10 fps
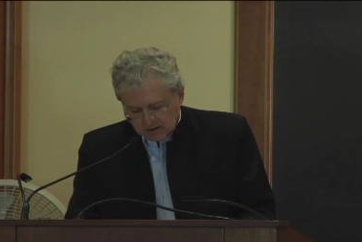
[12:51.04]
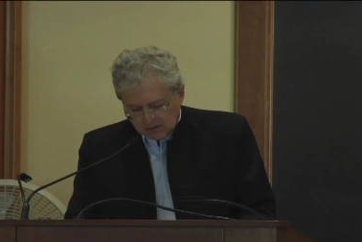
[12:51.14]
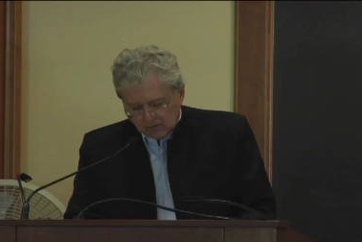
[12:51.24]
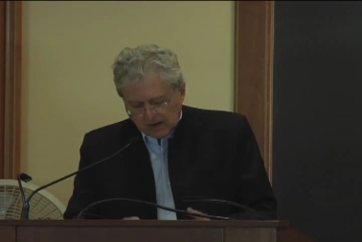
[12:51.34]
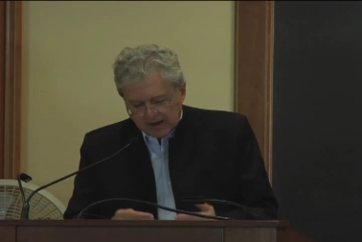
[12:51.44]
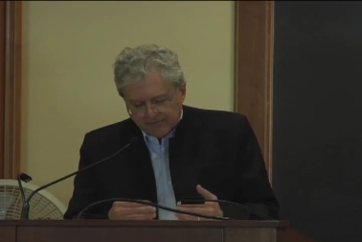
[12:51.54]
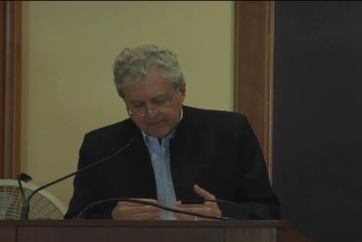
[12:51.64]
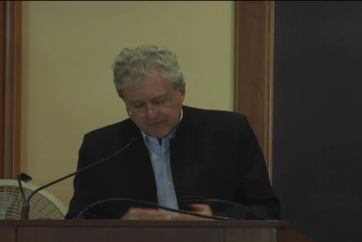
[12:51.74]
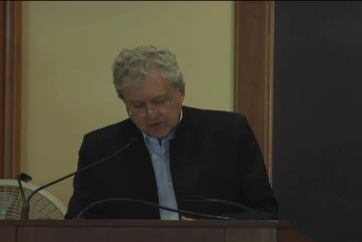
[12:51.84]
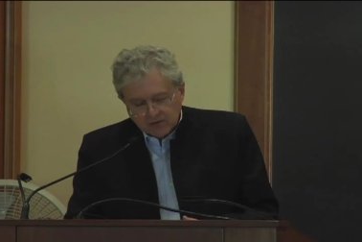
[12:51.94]
you have
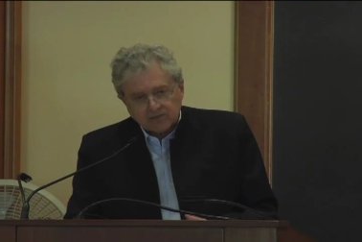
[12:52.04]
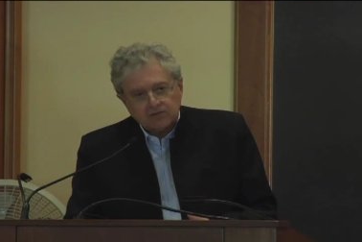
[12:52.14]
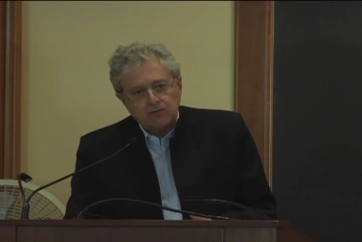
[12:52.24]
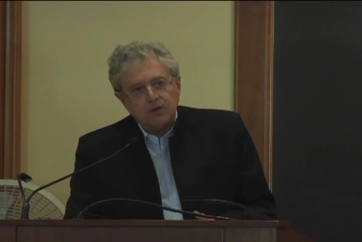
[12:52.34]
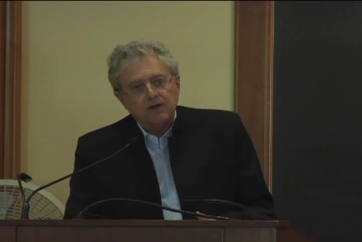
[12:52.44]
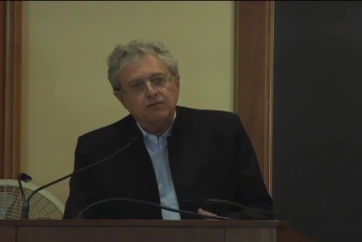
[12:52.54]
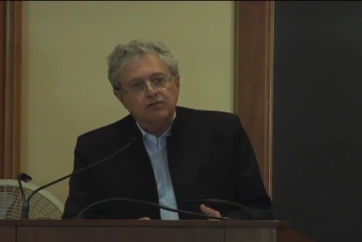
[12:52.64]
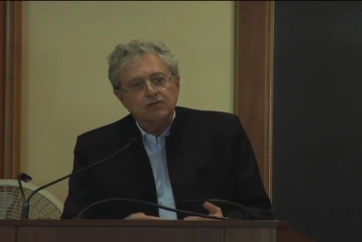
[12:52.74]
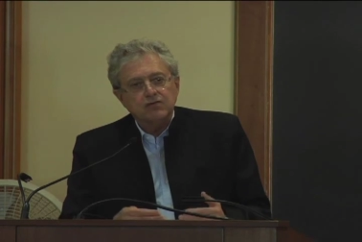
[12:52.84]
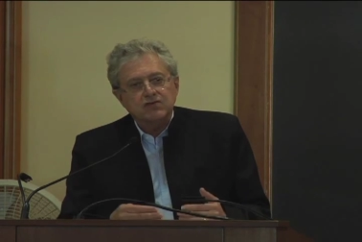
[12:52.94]
first to
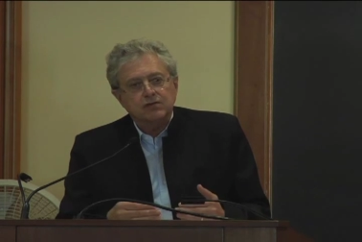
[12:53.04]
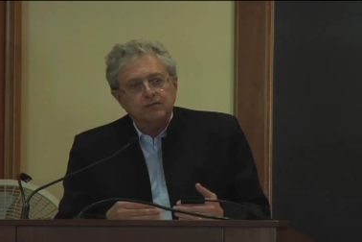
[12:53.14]
introduce the